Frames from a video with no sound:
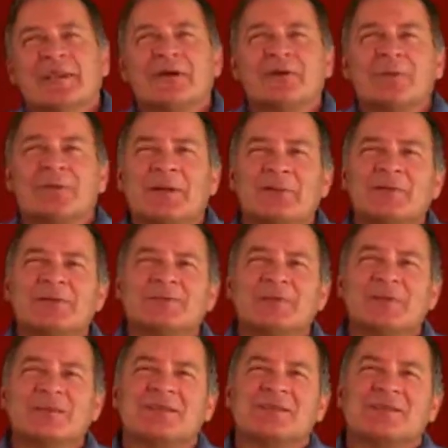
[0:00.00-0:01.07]
Now, in public
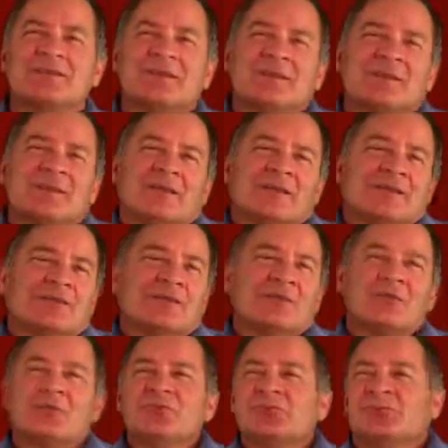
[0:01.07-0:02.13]
speaking,
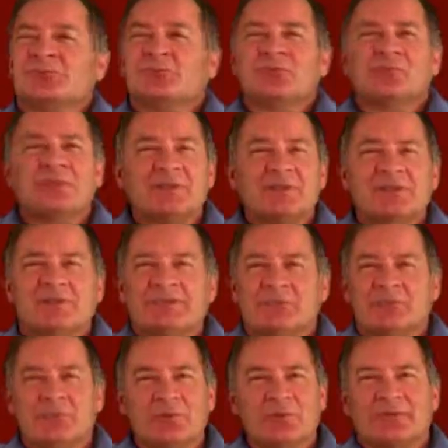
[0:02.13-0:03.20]
you'd
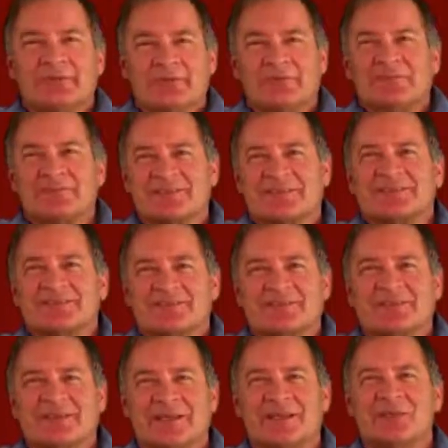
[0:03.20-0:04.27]
really
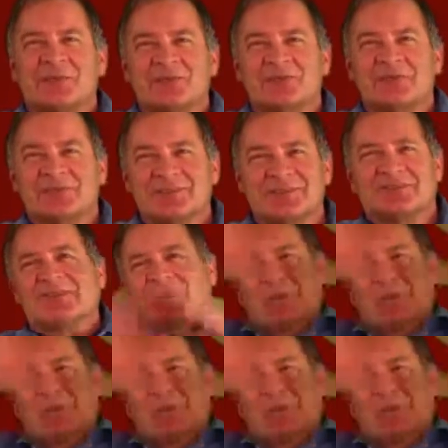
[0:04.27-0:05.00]
emphasize hand motions.